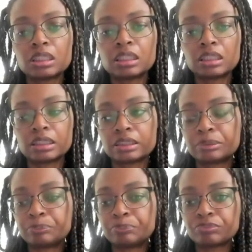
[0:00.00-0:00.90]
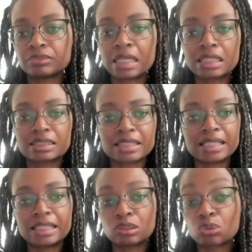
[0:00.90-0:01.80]
not
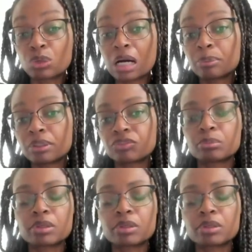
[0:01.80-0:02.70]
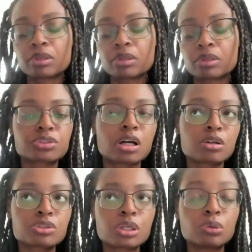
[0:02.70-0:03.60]
taking or robbing from
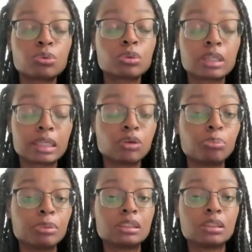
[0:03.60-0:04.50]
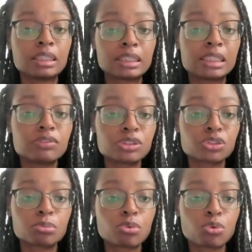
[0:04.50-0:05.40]
others, also helping and
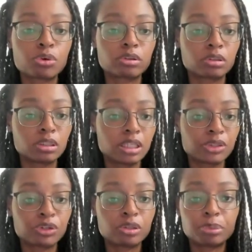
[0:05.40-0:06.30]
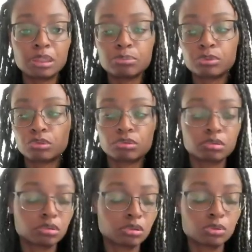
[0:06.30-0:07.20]
giving to the poor. There are
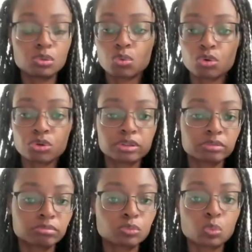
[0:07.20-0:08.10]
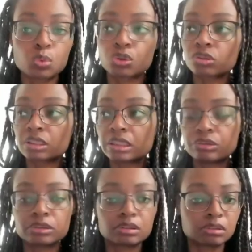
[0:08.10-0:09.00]
people lukewarm, worldly,
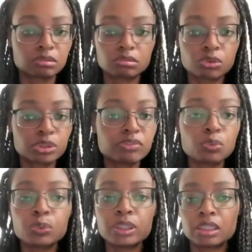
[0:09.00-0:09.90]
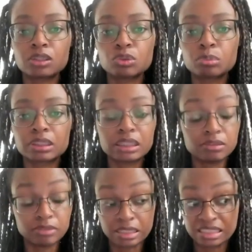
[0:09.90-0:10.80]
or even wicked who
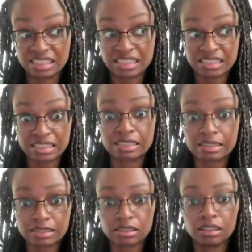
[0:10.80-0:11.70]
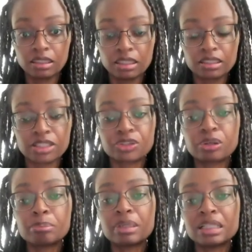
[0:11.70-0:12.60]
believe and insist that their
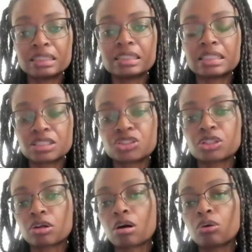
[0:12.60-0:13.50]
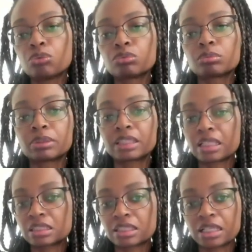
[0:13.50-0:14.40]
money is their own, but that
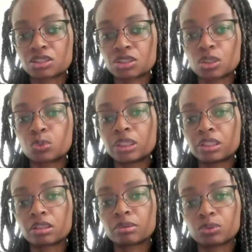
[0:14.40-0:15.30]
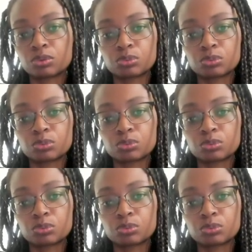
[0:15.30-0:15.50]
is not so. We are